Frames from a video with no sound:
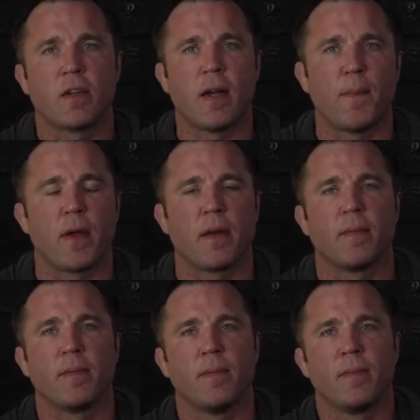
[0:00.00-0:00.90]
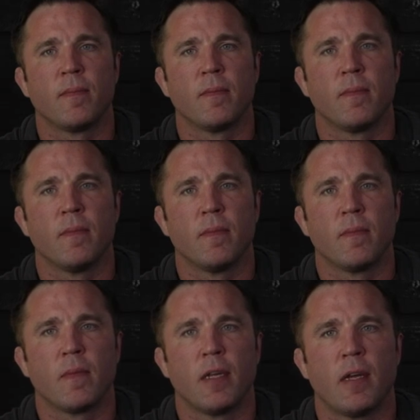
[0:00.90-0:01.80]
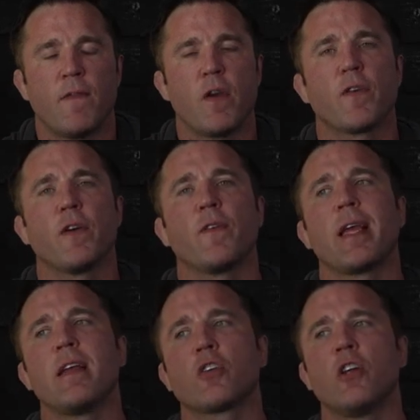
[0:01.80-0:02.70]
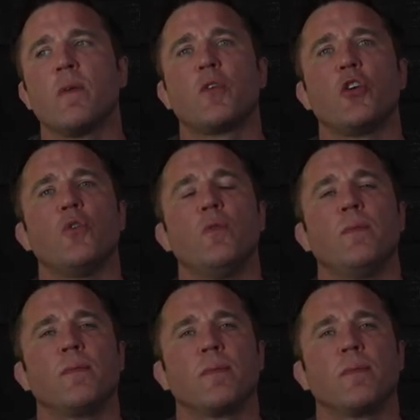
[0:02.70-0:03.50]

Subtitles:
something? Have you ever heard Islam do